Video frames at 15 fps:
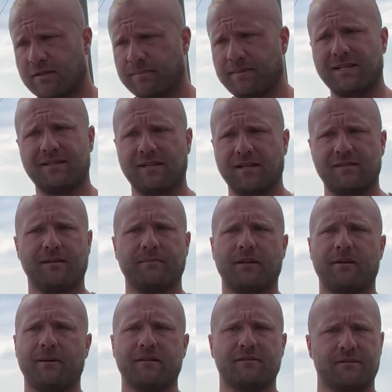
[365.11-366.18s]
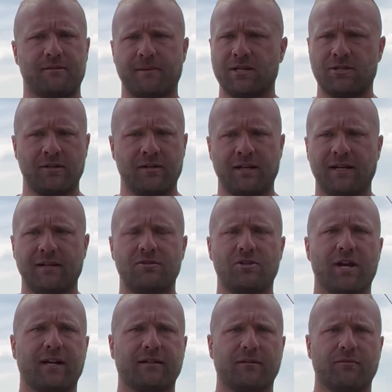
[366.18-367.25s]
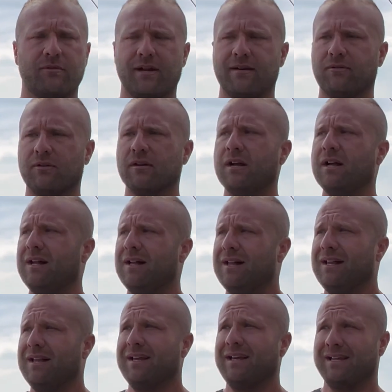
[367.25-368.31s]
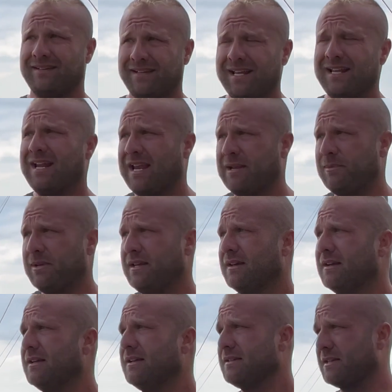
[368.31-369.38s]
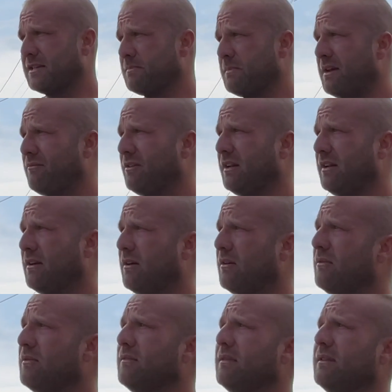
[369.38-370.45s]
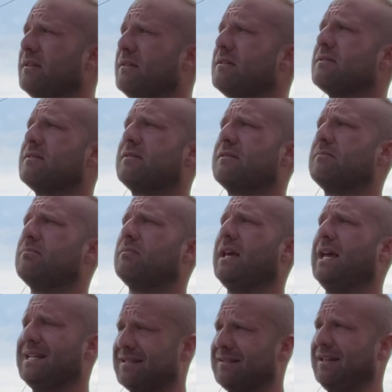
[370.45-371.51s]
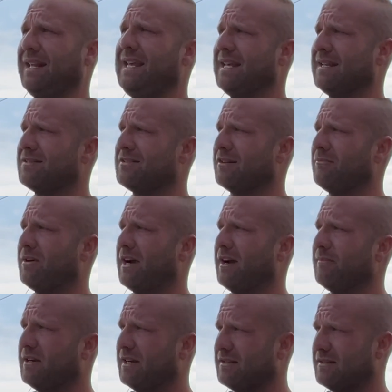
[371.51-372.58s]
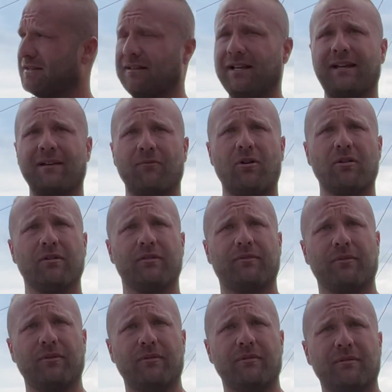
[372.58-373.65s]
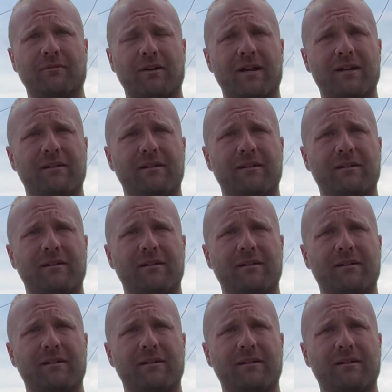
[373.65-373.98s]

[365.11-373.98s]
It says something about suspension needed checked or whatever. And then Amy sends me a video. It's leaking somewhere because it's leaking water through, right?